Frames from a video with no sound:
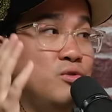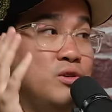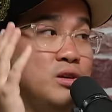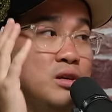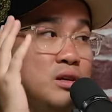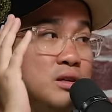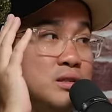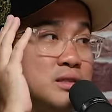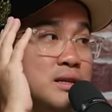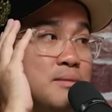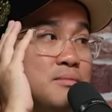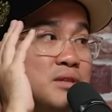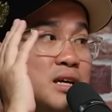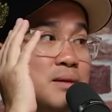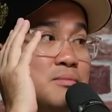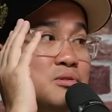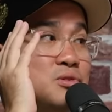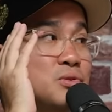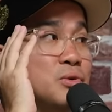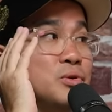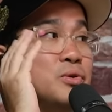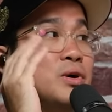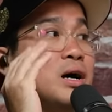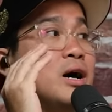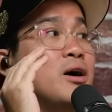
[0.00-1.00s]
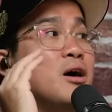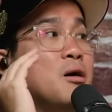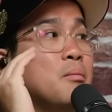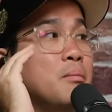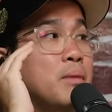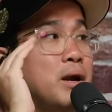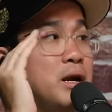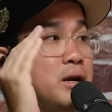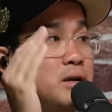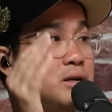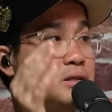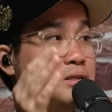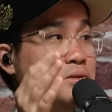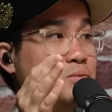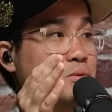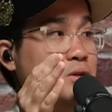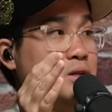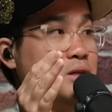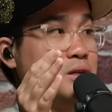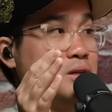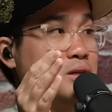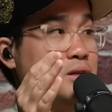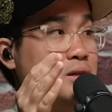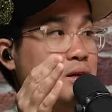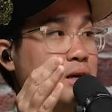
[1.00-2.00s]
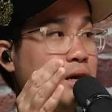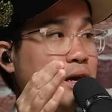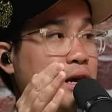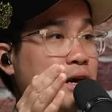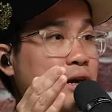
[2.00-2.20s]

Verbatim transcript: we sometimes don't know how Americans work.